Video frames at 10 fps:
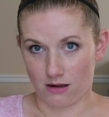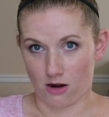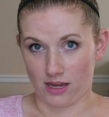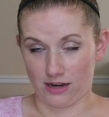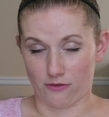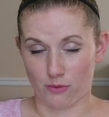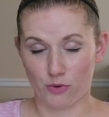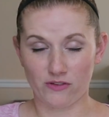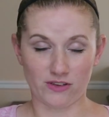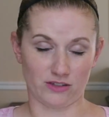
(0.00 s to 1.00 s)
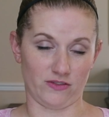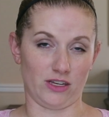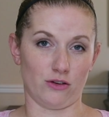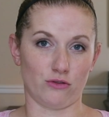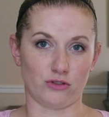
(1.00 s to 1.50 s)
any of our previous
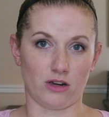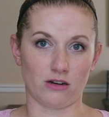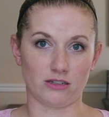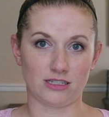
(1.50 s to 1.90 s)
videos, our